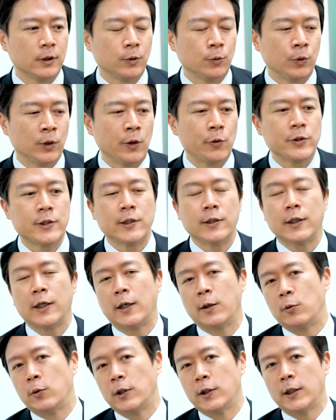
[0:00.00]
when I was in
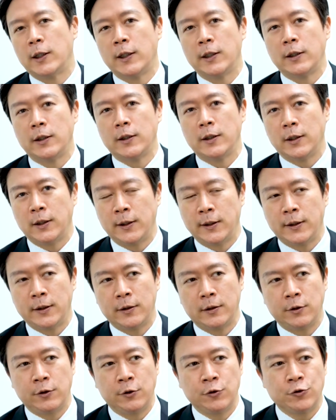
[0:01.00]
Taiwan, I, I
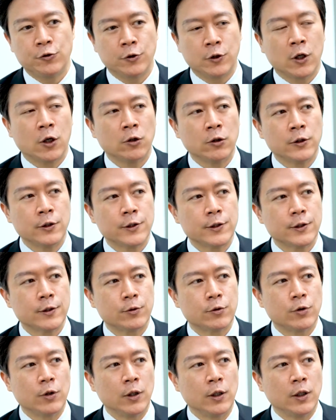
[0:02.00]
used to call this
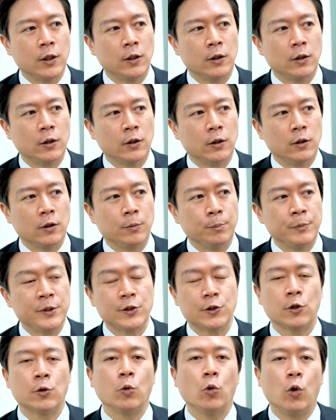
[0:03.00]
uh,
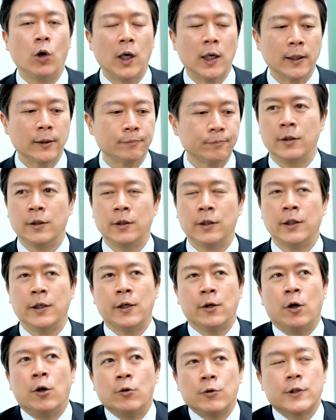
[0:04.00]
Mr. Huang, he
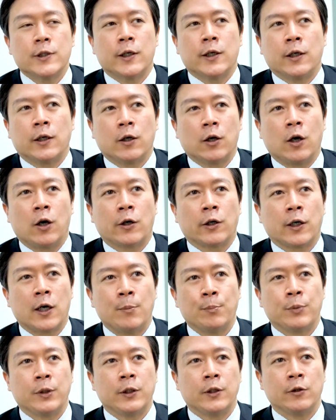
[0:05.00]
owns a car
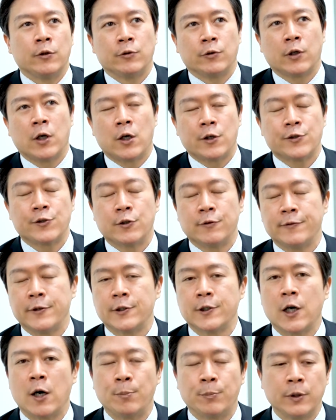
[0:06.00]
company, a car
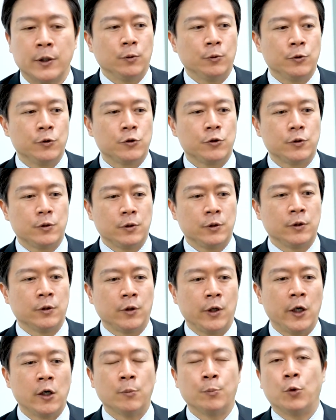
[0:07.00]
service company, which you
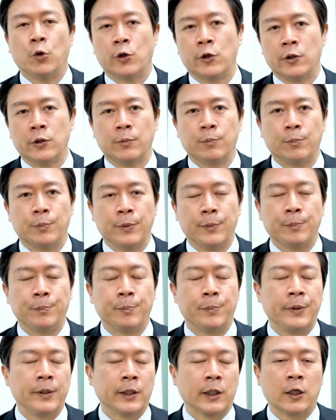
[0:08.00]
know, airport
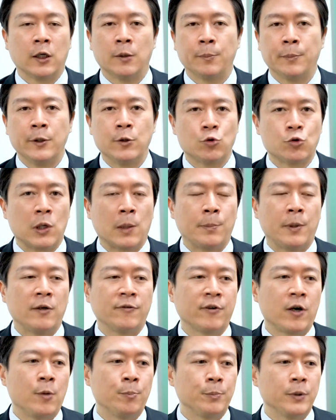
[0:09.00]
pickup and drop
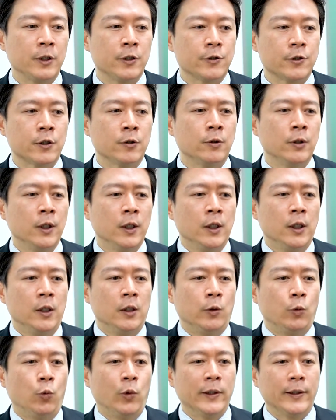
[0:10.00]
off company. So
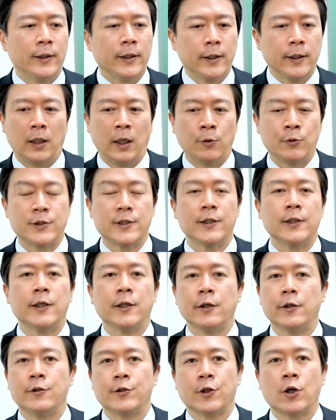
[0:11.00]
one day I was sitting
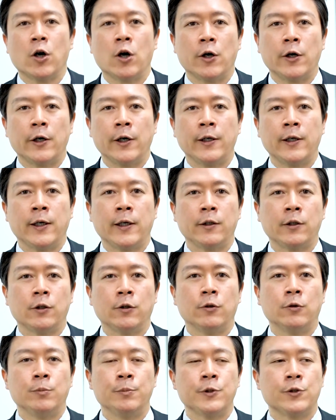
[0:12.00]
in his car and I
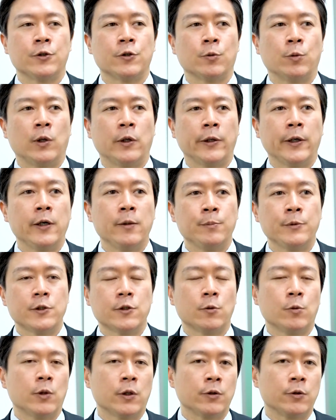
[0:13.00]
told Mr. Huang, hey,
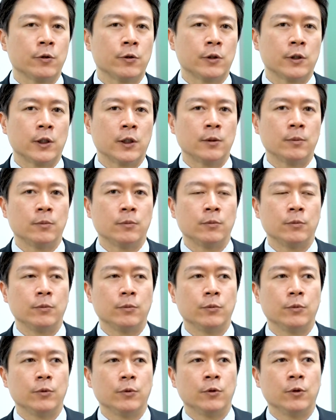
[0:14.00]
Mr. Huang, your um,
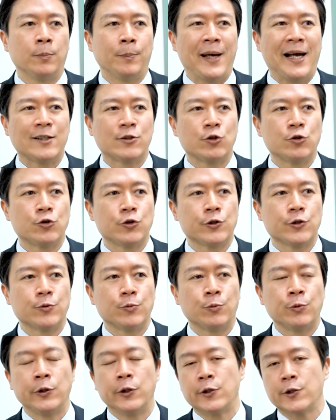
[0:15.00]
you know passenger
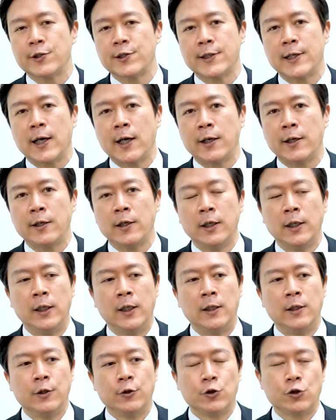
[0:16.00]
rear side
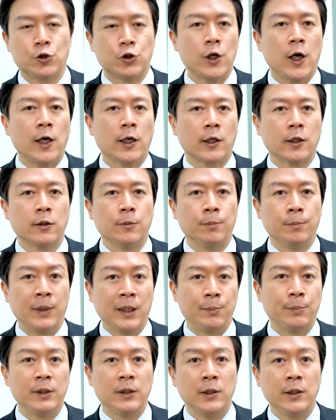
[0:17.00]
shock
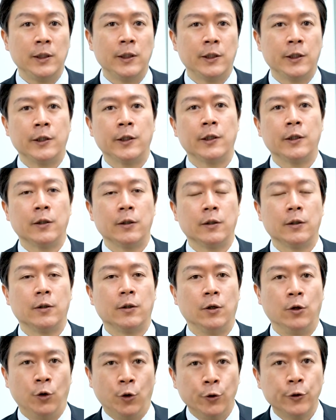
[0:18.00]
might be leaking
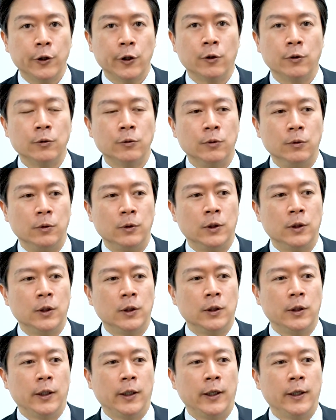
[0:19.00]
oil,
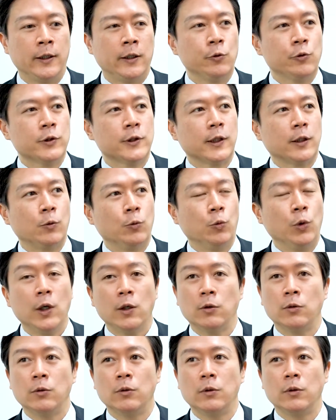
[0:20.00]
and he was like,
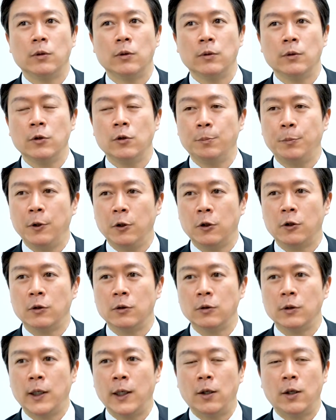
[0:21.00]
well, No, Paul,
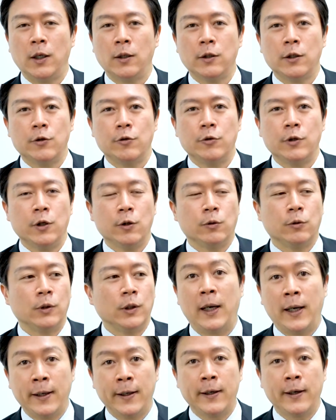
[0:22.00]
how, how do you know?
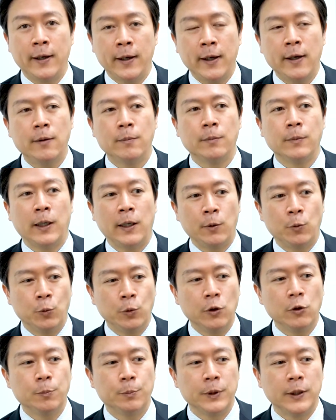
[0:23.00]
I am, I
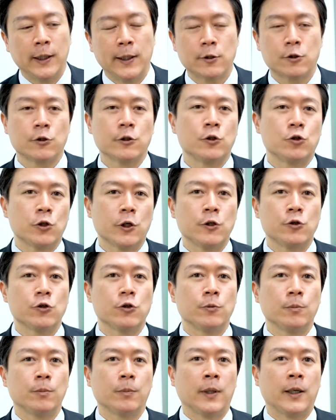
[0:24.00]
will be actually
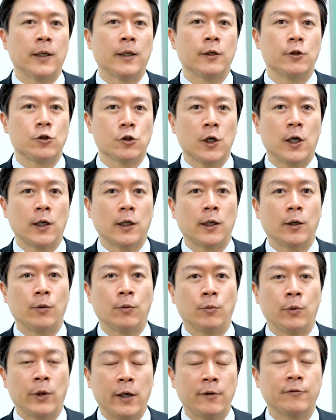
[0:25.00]
changing my shock
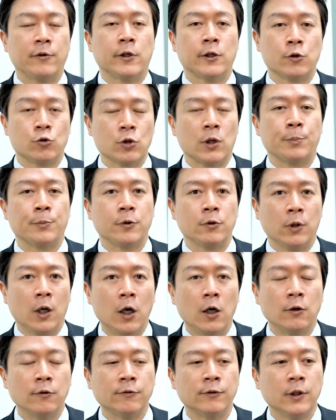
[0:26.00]
right after I drop you
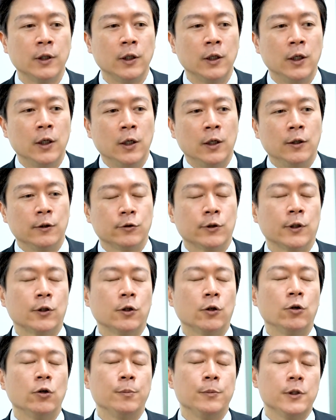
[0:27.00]
off. So I
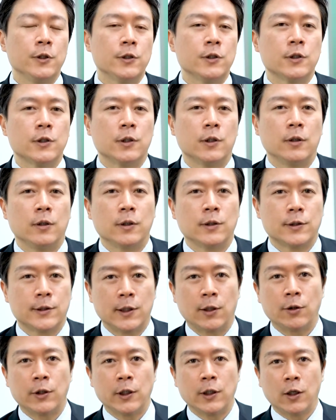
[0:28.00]
told him this
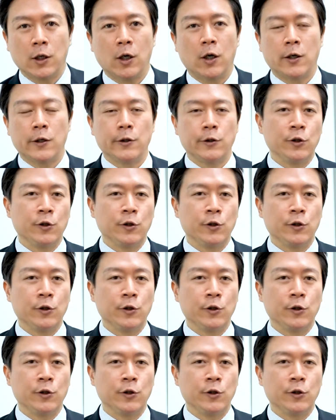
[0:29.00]
selling car,